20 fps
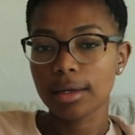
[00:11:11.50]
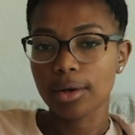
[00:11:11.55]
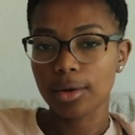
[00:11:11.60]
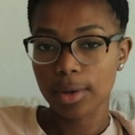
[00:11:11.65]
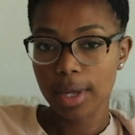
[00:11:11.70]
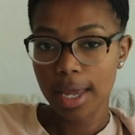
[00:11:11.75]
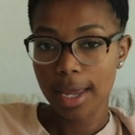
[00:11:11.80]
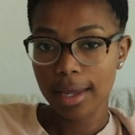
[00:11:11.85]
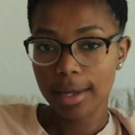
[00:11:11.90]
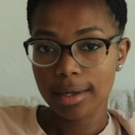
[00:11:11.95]

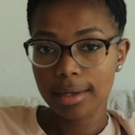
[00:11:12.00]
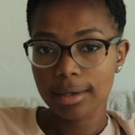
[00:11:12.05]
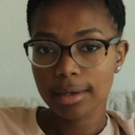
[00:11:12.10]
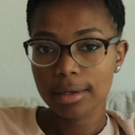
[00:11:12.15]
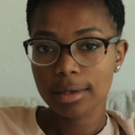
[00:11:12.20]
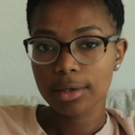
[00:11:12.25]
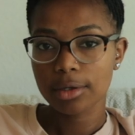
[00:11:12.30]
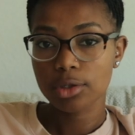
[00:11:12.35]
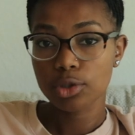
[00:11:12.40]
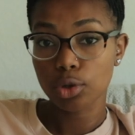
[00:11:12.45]
Okay?
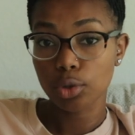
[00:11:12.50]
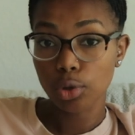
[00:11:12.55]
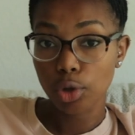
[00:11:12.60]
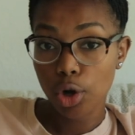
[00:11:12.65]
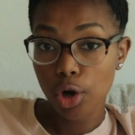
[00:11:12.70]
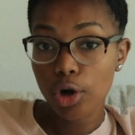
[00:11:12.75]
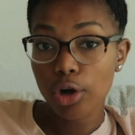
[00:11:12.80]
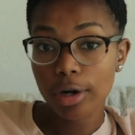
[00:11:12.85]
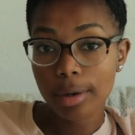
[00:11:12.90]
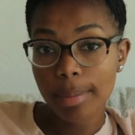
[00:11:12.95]
So
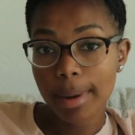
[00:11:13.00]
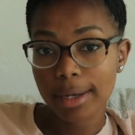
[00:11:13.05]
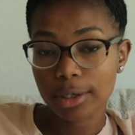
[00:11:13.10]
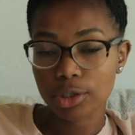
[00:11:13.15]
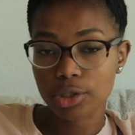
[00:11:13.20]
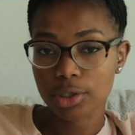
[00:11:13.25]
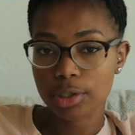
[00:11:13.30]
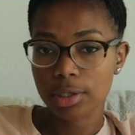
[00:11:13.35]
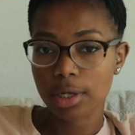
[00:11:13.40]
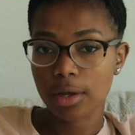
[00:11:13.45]
learn
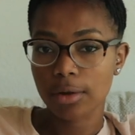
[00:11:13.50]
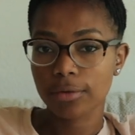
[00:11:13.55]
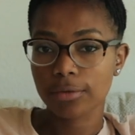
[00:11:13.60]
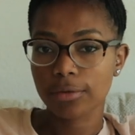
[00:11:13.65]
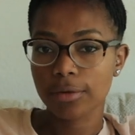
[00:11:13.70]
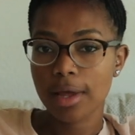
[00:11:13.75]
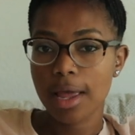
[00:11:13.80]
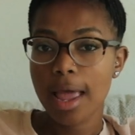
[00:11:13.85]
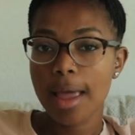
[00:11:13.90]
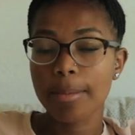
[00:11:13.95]
about yourself.
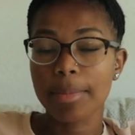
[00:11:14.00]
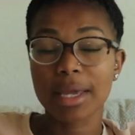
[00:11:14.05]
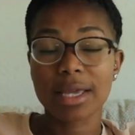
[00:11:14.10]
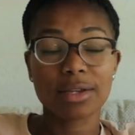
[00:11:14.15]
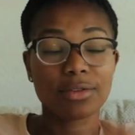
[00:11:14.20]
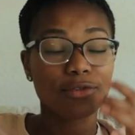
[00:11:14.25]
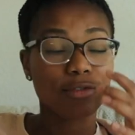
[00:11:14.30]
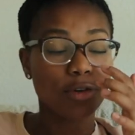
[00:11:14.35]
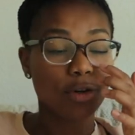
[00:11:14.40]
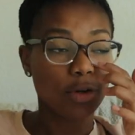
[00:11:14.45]

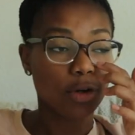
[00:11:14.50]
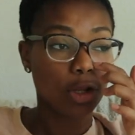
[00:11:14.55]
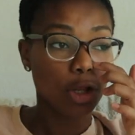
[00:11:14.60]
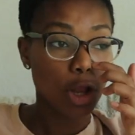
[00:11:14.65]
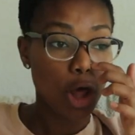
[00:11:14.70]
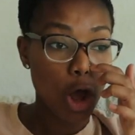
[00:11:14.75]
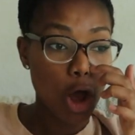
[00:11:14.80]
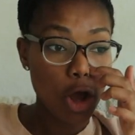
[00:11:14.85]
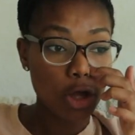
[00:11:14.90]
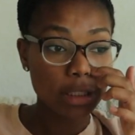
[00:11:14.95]
Because for a
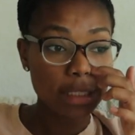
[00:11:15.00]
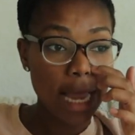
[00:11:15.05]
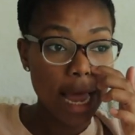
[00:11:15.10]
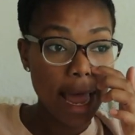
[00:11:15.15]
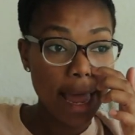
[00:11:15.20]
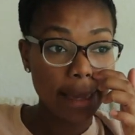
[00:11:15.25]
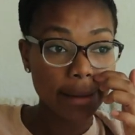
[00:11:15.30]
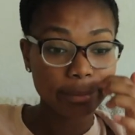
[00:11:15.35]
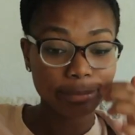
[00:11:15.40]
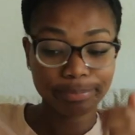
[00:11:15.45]
long
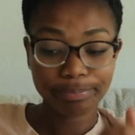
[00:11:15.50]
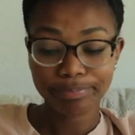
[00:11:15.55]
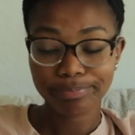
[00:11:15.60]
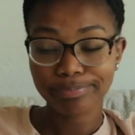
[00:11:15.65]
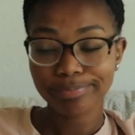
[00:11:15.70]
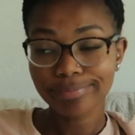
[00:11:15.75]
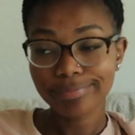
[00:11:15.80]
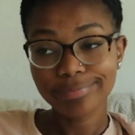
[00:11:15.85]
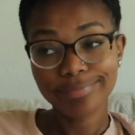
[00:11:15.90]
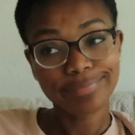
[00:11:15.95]
time,
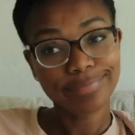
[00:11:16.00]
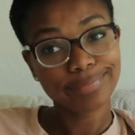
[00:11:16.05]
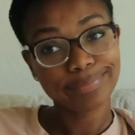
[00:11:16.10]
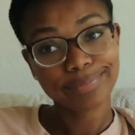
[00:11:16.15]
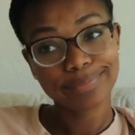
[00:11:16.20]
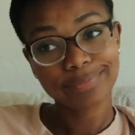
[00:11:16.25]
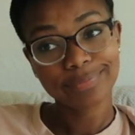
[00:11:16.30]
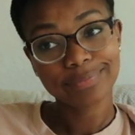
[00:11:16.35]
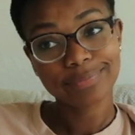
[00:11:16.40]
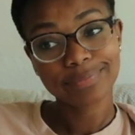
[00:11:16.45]

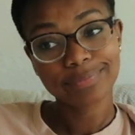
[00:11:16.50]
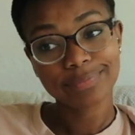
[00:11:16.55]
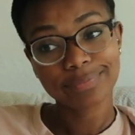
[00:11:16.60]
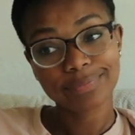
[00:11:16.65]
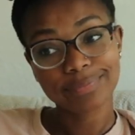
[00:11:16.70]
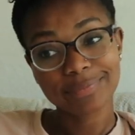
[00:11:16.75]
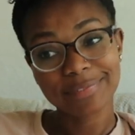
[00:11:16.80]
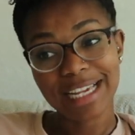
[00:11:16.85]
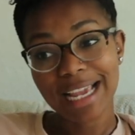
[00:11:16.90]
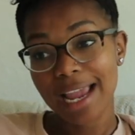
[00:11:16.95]

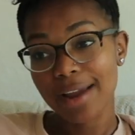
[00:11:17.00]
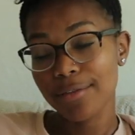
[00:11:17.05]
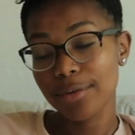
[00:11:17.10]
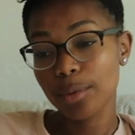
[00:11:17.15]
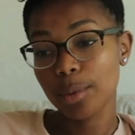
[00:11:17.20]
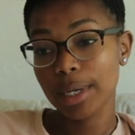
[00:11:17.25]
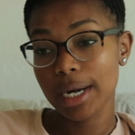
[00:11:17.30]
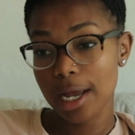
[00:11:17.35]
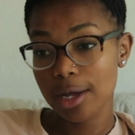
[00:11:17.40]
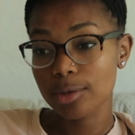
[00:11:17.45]

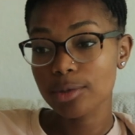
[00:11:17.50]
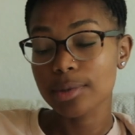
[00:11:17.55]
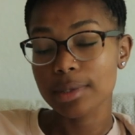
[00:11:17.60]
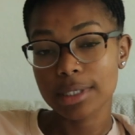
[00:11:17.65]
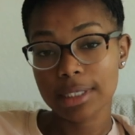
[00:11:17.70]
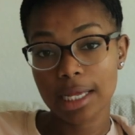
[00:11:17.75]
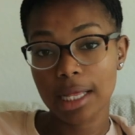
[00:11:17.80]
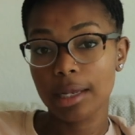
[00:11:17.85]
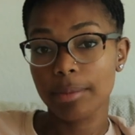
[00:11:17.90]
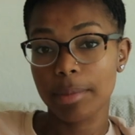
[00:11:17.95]
everyone else was
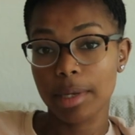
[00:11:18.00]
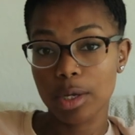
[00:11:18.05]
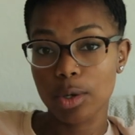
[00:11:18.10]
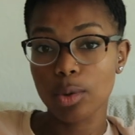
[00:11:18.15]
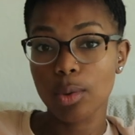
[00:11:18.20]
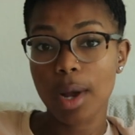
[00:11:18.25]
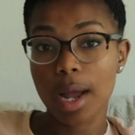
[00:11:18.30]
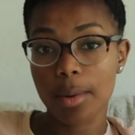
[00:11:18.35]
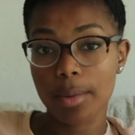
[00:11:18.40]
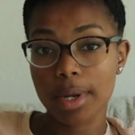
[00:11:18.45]
telling me
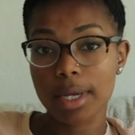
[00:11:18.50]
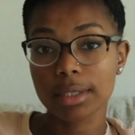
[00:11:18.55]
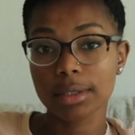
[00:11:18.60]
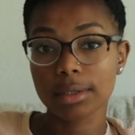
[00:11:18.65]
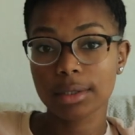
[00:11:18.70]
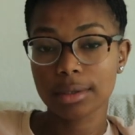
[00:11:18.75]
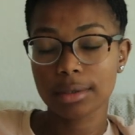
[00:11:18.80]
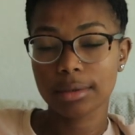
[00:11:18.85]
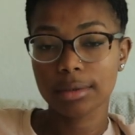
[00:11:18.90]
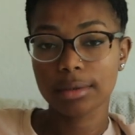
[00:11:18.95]
who I was.
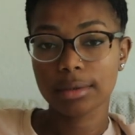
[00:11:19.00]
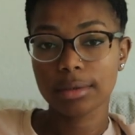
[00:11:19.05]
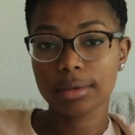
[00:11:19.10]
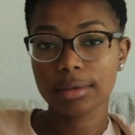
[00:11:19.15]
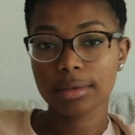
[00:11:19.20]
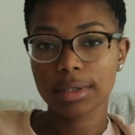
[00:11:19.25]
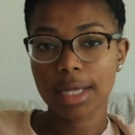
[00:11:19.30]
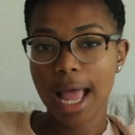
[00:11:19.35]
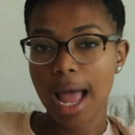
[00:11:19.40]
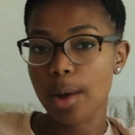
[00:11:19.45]

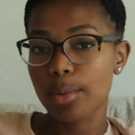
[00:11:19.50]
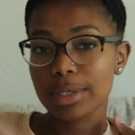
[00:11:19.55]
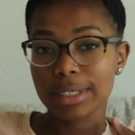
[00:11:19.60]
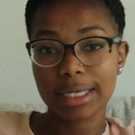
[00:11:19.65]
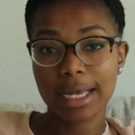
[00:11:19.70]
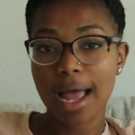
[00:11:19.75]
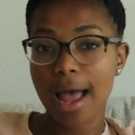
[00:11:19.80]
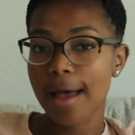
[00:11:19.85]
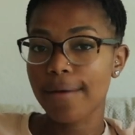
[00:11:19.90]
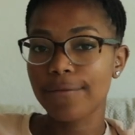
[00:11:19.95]
I
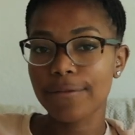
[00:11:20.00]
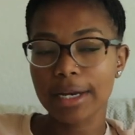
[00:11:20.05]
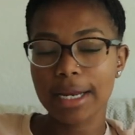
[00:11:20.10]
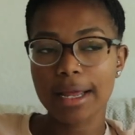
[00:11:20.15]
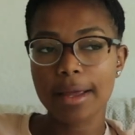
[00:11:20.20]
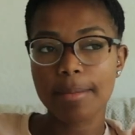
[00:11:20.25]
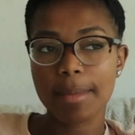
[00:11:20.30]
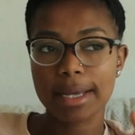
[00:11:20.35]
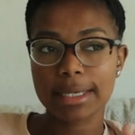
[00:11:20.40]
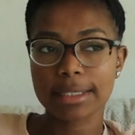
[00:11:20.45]
wasn't
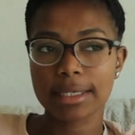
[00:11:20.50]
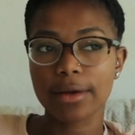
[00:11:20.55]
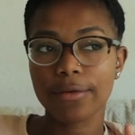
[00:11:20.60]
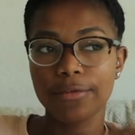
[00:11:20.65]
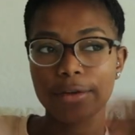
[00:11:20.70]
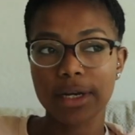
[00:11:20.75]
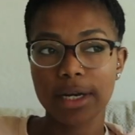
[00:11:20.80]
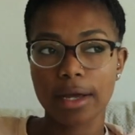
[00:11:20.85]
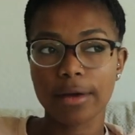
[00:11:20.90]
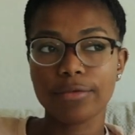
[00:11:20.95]
confident in myself
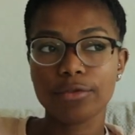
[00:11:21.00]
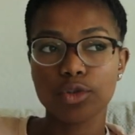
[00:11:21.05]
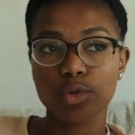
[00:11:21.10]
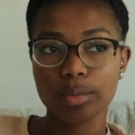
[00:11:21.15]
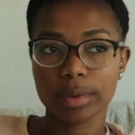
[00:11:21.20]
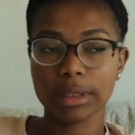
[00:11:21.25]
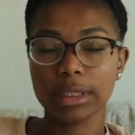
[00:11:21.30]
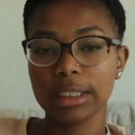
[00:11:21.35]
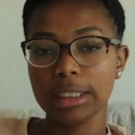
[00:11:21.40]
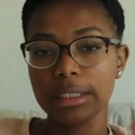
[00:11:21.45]
enough to
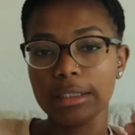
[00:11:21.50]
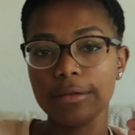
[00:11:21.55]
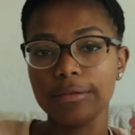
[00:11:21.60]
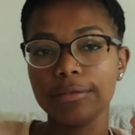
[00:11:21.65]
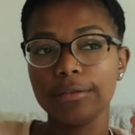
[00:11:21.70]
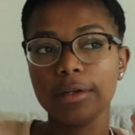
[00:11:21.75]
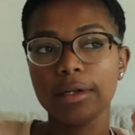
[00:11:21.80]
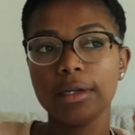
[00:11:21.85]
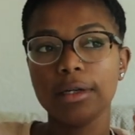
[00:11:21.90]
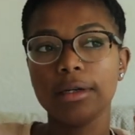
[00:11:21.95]
believe